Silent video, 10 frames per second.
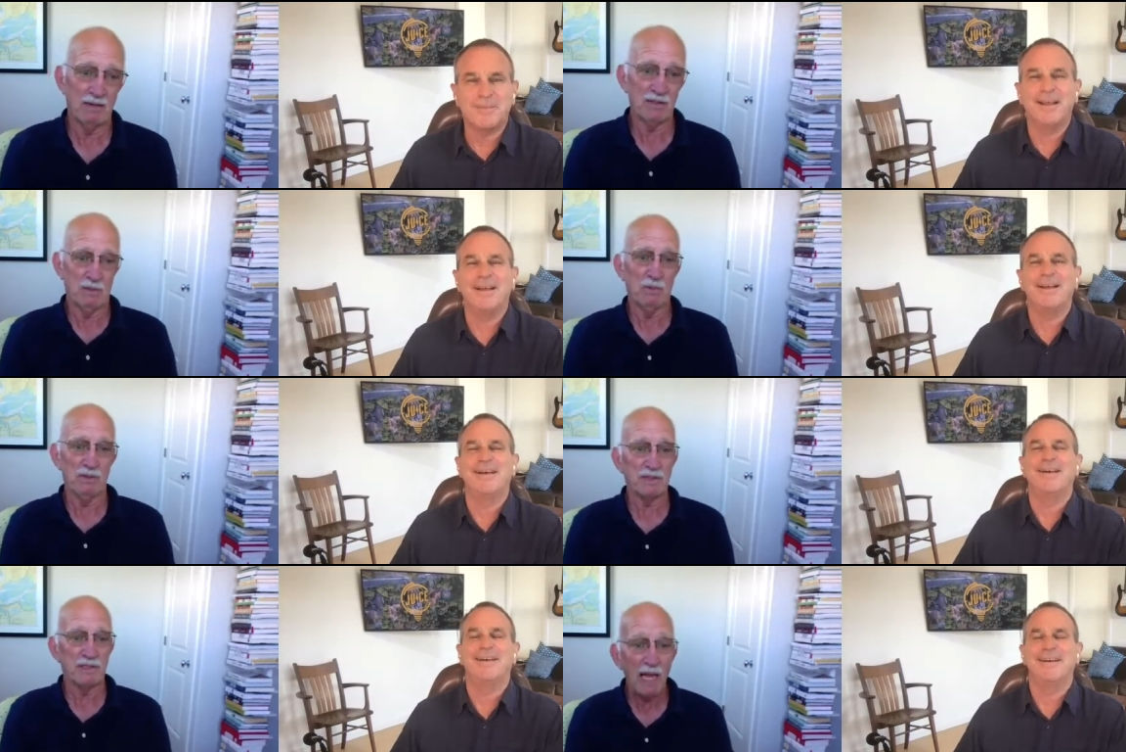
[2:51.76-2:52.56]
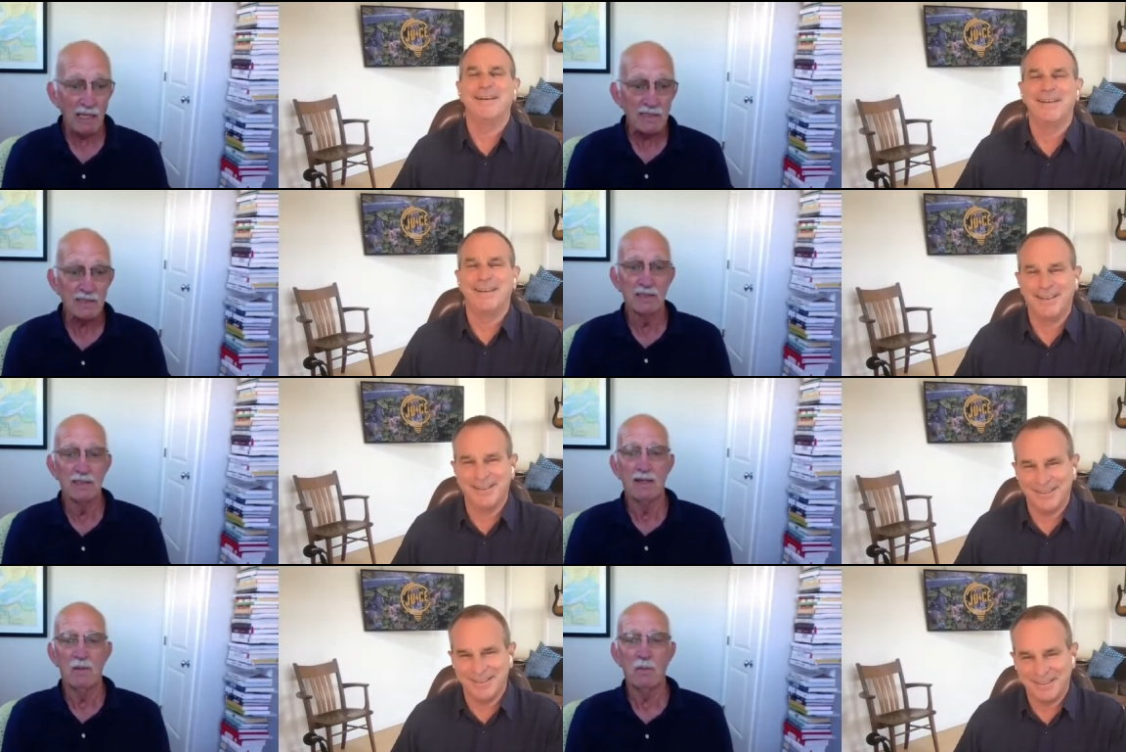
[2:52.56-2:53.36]
Speaker 1: as simple as it gets.
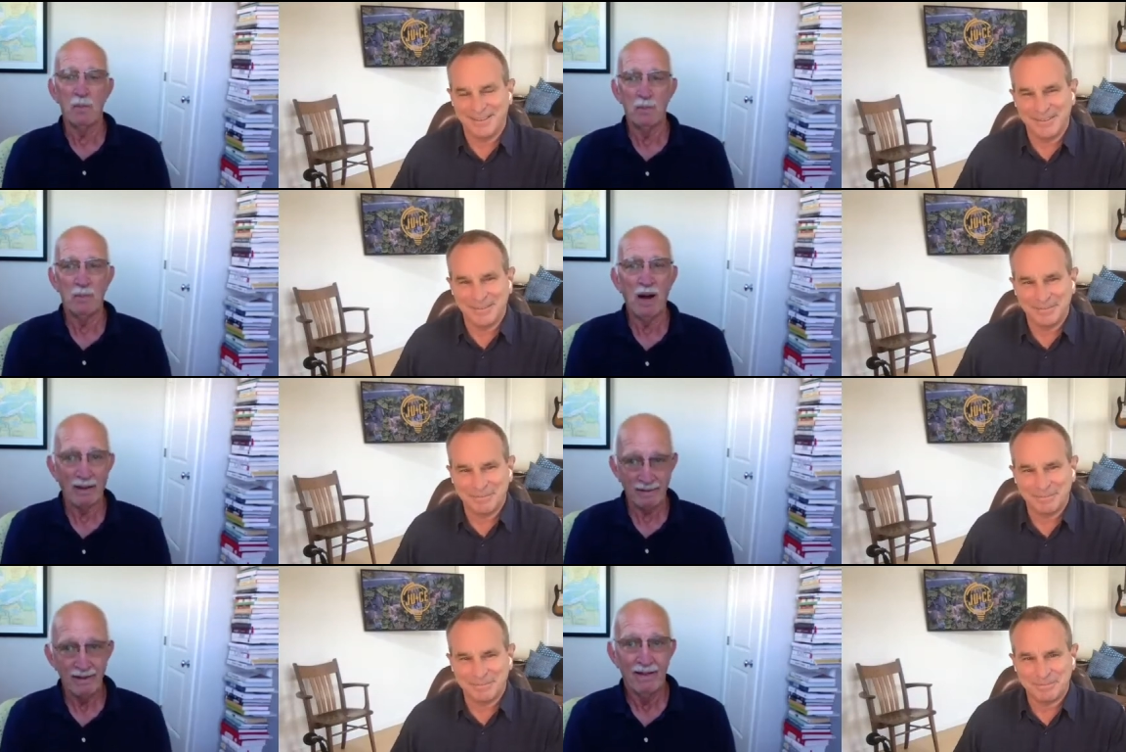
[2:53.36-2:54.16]
But